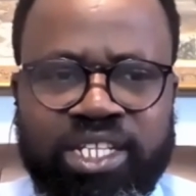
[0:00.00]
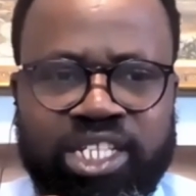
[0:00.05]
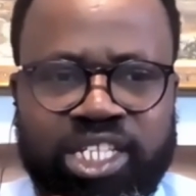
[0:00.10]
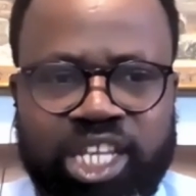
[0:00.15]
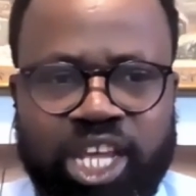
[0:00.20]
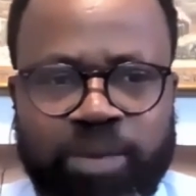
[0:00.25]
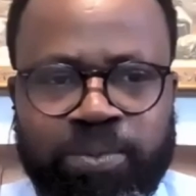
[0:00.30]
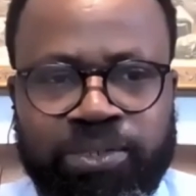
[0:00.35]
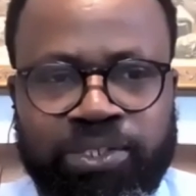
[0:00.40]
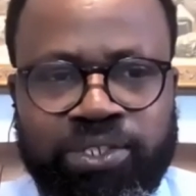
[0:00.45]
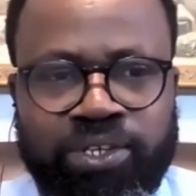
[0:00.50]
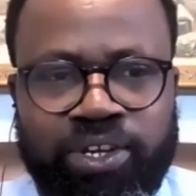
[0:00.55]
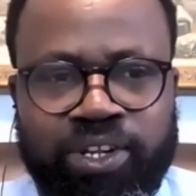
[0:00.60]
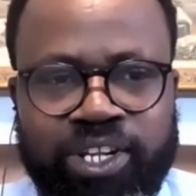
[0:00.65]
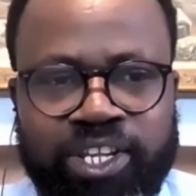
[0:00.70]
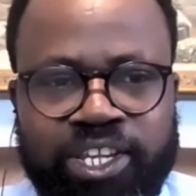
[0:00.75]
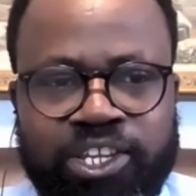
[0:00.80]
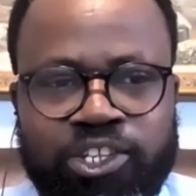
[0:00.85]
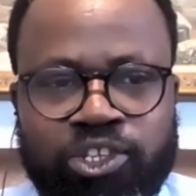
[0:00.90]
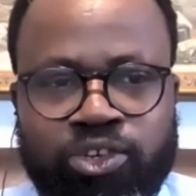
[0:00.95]

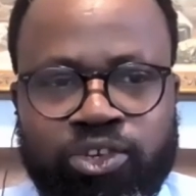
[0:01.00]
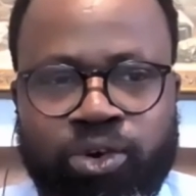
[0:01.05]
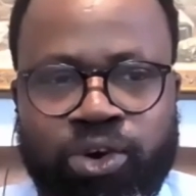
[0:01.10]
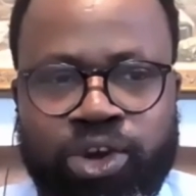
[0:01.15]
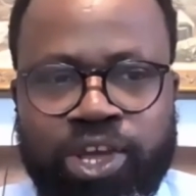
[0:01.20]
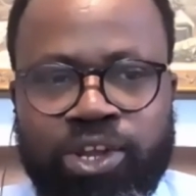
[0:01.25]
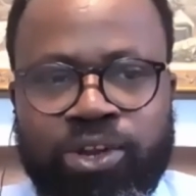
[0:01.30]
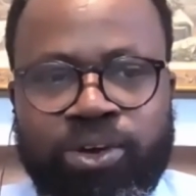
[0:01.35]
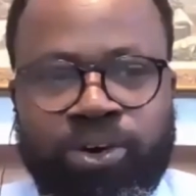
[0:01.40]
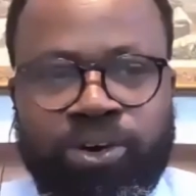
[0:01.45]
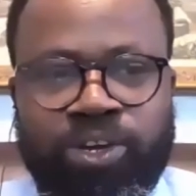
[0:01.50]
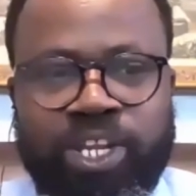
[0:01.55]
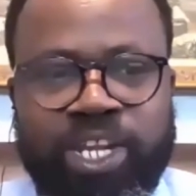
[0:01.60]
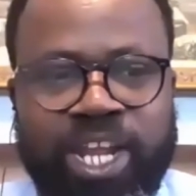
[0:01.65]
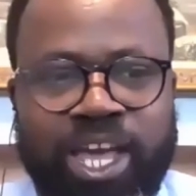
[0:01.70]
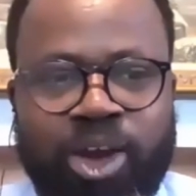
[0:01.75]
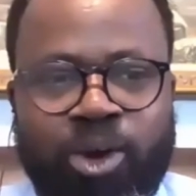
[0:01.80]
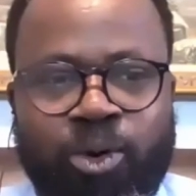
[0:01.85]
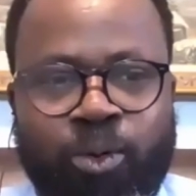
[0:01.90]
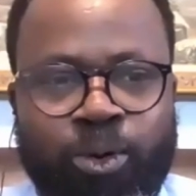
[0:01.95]
deception is going
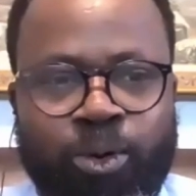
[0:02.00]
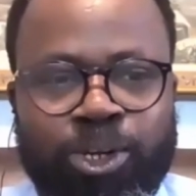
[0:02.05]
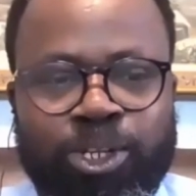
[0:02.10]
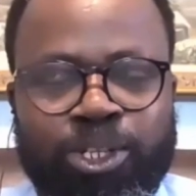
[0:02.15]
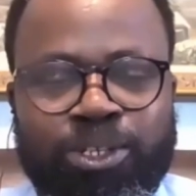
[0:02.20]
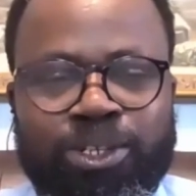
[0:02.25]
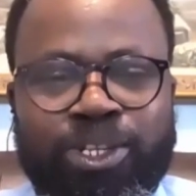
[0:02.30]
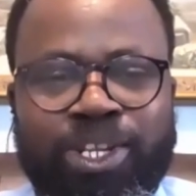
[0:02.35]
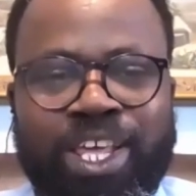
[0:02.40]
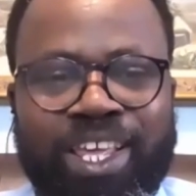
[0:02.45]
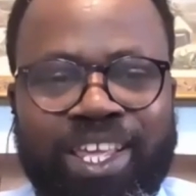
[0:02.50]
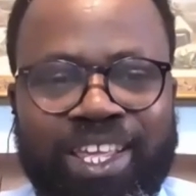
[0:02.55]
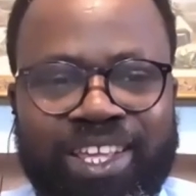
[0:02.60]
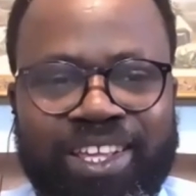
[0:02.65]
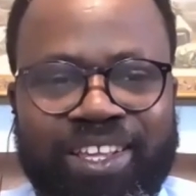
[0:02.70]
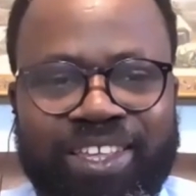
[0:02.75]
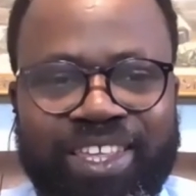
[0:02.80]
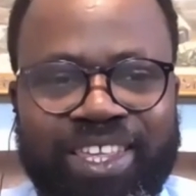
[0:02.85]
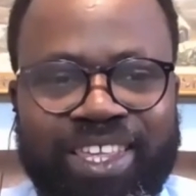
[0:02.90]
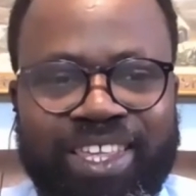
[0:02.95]
on in our world
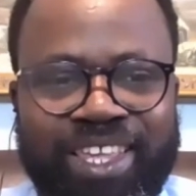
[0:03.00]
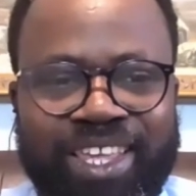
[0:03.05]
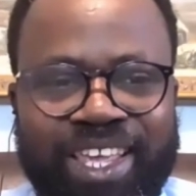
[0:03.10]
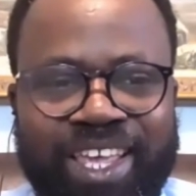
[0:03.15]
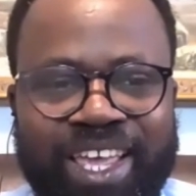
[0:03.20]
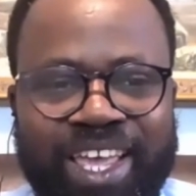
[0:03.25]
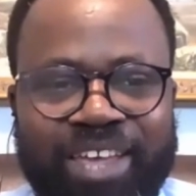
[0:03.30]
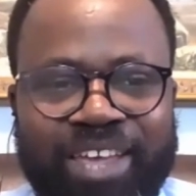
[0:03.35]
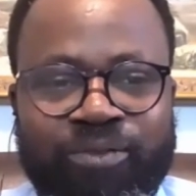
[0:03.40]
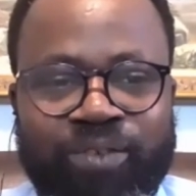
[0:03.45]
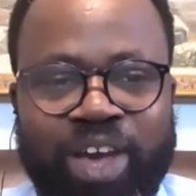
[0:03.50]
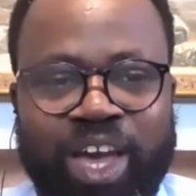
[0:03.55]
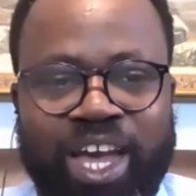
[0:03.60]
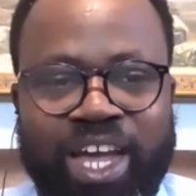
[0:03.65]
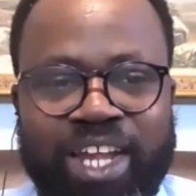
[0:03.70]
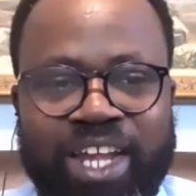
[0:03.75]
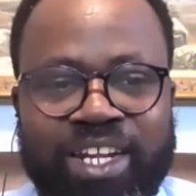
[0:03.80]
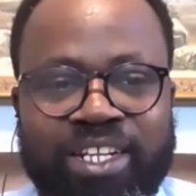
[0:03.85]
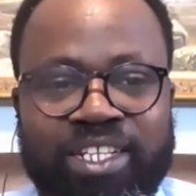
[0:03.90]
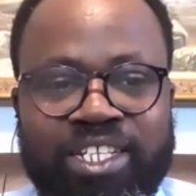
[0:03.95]
today. In
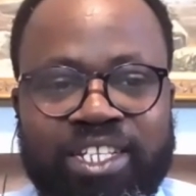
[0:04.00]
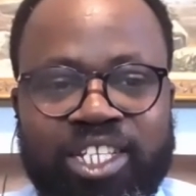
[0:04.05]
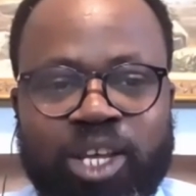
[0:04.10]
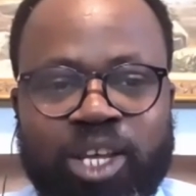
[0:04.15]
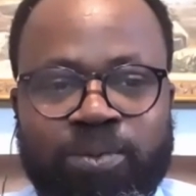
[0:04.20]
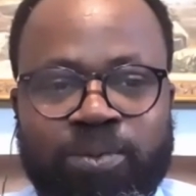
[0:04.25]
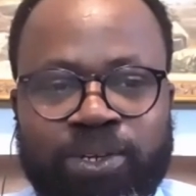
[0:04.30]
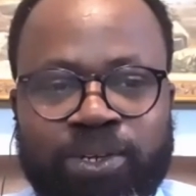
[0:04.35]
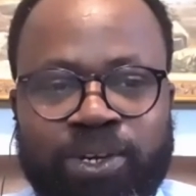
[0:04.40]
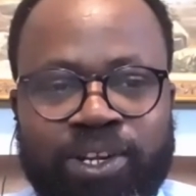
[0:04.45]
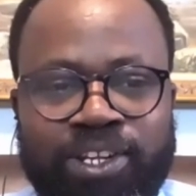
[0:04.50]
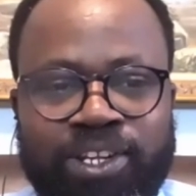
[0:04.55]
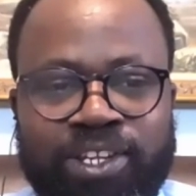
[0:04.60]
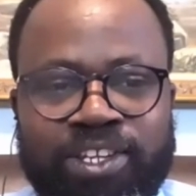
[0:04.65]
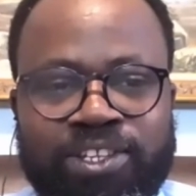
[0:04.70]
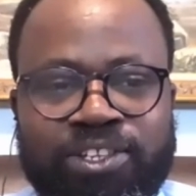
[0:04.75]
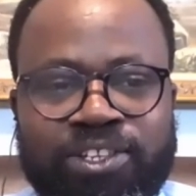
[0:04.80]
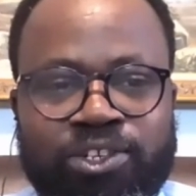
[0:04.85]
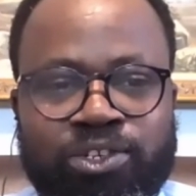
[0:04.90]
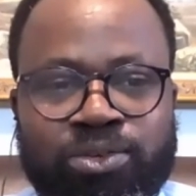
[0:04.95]
fact, and the deception
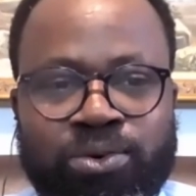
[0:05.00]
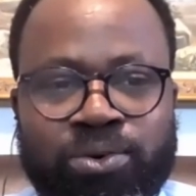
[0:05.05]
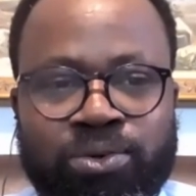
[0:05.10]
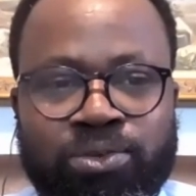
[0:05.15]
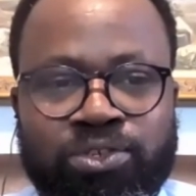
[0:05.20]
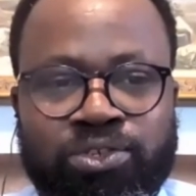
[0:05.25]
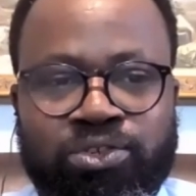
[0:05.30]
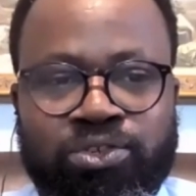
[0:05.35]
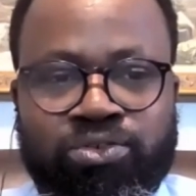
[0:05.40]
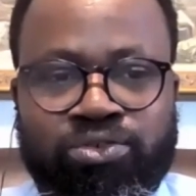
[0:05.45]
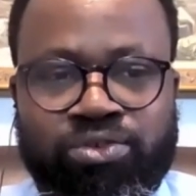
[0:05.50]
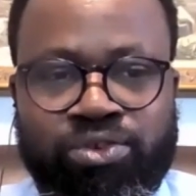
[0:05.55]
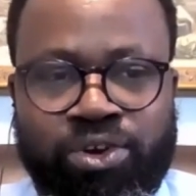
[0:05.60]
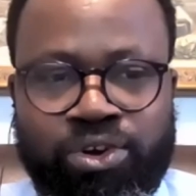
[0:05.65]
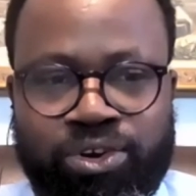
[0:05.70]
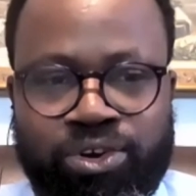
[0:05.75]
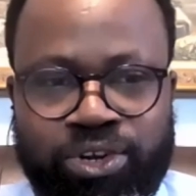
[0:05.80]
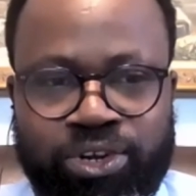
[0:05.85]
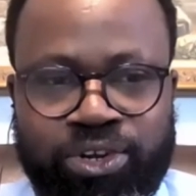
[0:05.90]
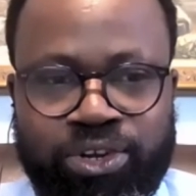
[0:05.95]
is so
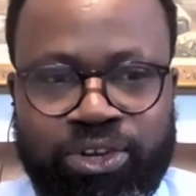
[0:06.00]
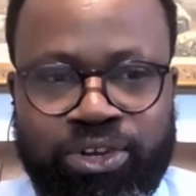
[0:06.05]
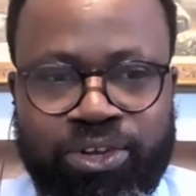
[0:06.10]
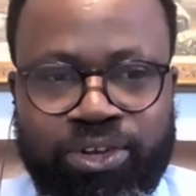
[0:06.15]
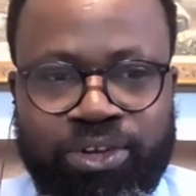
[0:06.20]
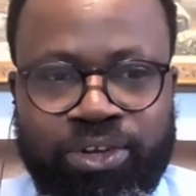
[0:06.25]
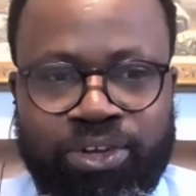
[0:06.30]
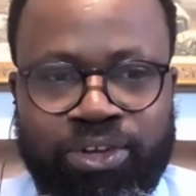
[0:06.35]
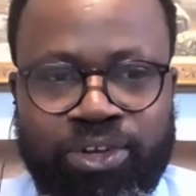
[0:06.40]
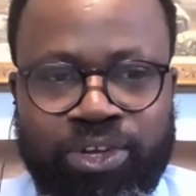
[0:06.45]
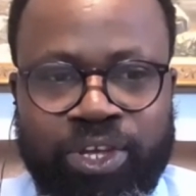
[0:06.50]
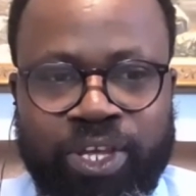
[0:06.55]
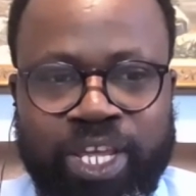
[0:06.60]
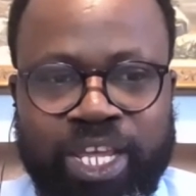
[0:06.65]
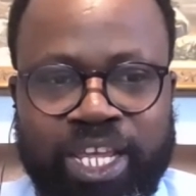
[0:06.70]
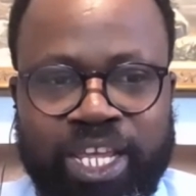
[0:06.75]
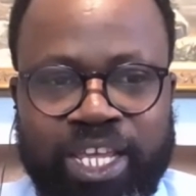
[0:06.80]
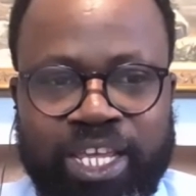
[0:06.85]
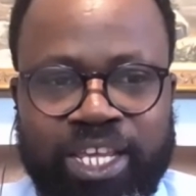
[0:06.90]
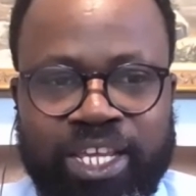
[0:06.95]
strong,
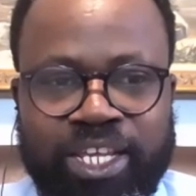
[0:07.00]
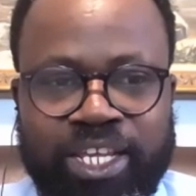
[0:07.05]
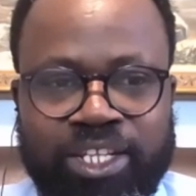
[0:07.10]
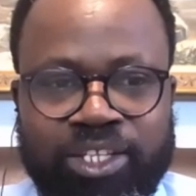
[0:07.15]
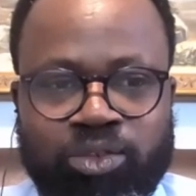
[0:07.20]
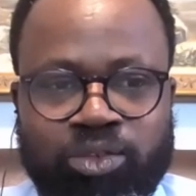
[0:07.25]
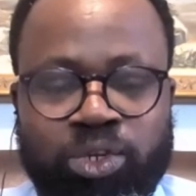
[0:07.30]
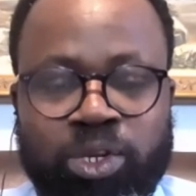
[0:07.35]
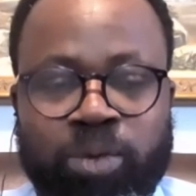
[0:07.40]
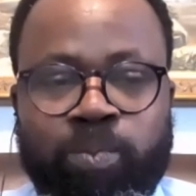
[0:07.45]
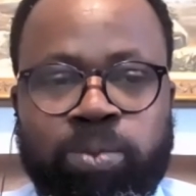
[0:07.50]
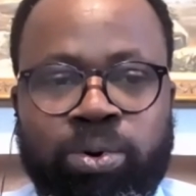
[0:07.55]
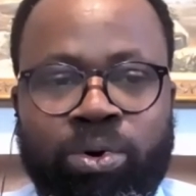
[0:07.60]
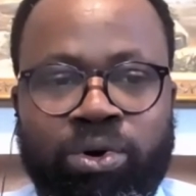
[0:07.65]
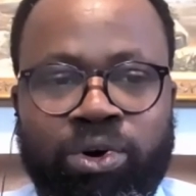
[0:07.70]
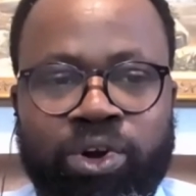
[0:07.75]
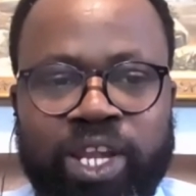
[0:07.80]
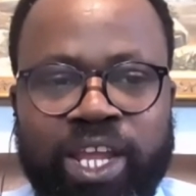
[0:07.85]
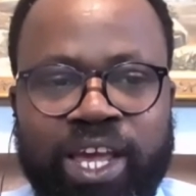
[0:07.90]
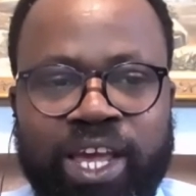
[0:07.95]
to the
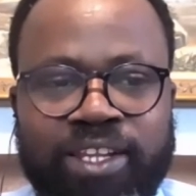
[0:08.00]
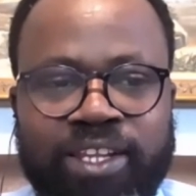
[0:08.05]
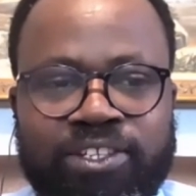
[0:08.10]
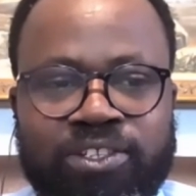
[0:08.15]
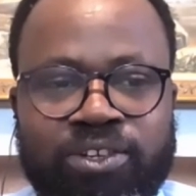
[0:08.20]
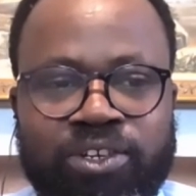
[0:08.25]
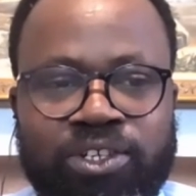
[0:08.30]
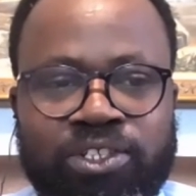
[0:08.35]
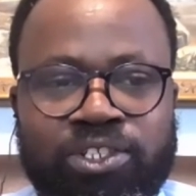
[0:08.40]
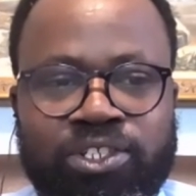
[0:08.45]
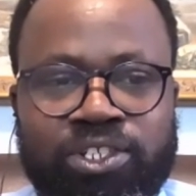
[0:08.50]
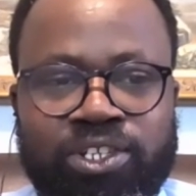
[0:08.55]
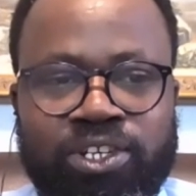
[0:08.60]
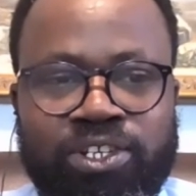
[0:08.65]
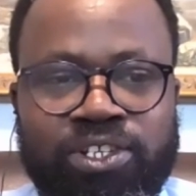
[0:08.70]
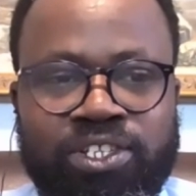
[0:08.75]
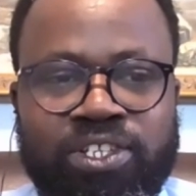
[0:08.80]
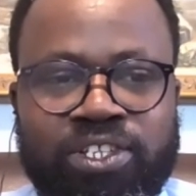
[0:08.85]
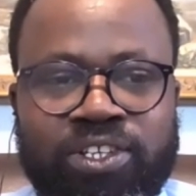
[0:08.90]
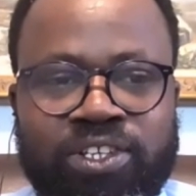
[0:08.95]
point that it's not
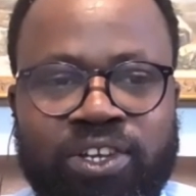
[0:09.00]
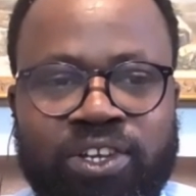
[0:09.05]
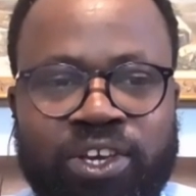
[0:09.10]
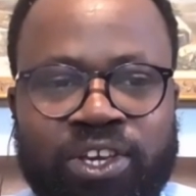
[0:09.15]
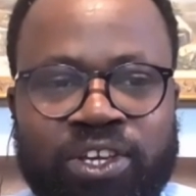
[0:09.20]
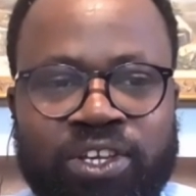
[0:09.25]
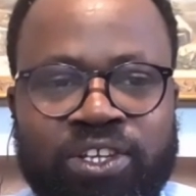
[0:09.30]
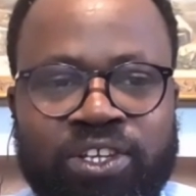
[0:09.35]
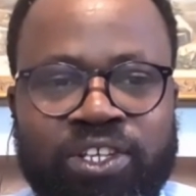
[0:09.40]
just,